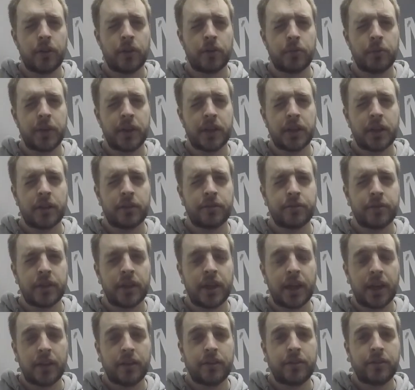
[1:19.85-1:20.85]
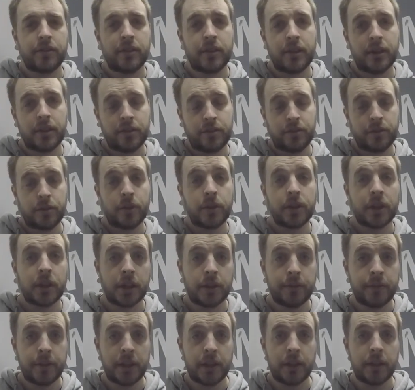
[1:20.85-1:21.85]
week after next, so I'm
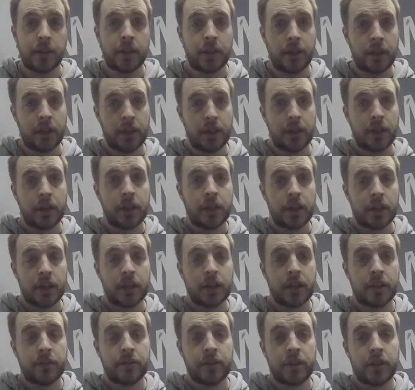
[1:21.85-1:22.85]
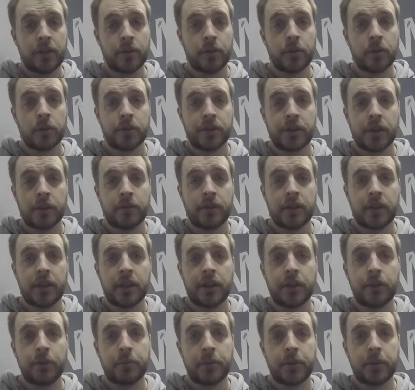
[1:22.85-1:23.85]
going to be giving it a go down in the
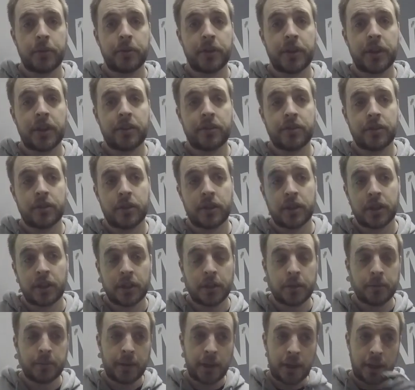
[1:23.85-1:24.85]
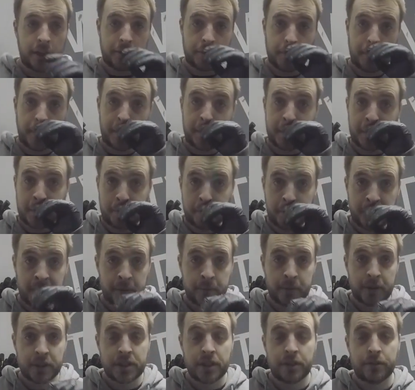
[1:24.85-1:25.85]
new brewery. So I'm going to be spending pretty
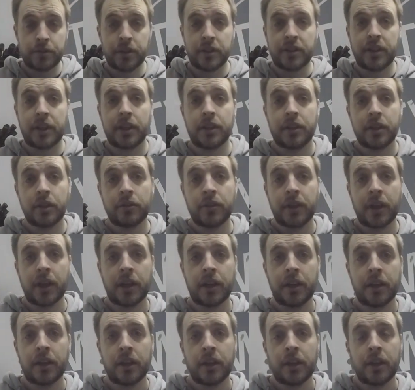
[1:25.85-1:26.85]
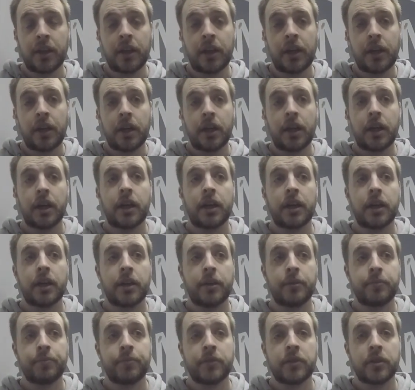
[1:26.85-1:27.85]
much every day down there
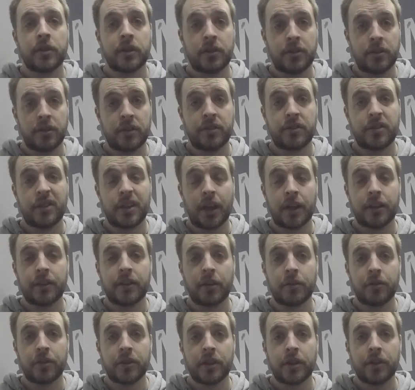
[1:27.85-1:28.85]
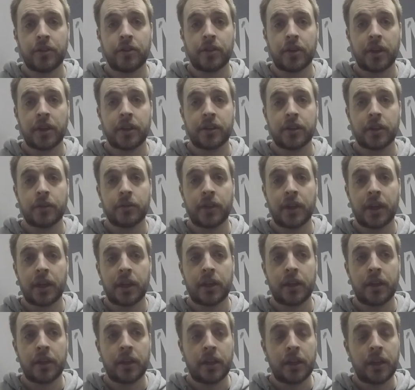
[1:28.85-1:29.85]
to just get everything right down there.
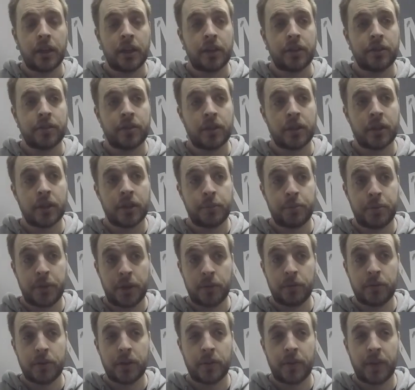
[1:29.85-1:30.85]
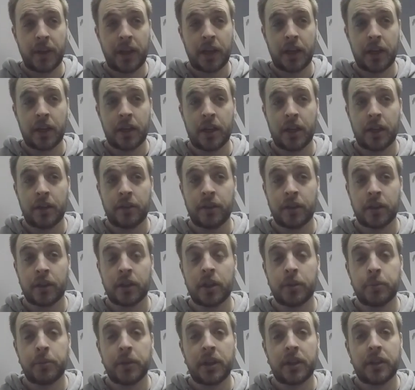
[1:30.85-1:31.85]
So I'm going to brew down there, and I'm
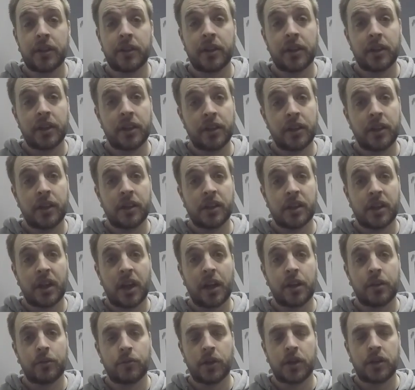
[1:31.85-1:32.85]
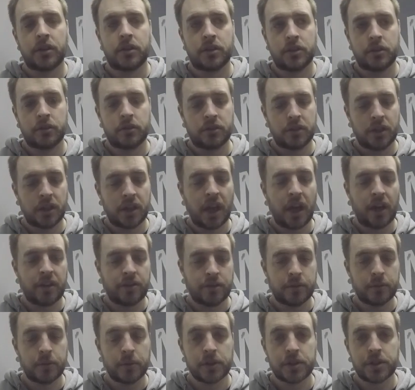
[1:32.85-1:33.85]
going to build a little
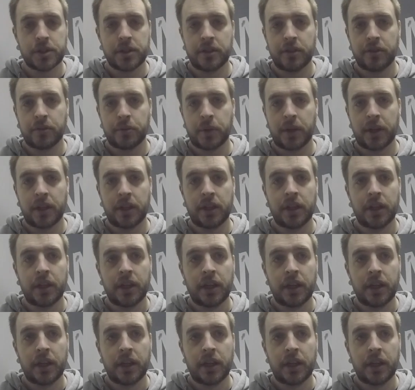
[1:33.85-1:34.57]
cask washer as well,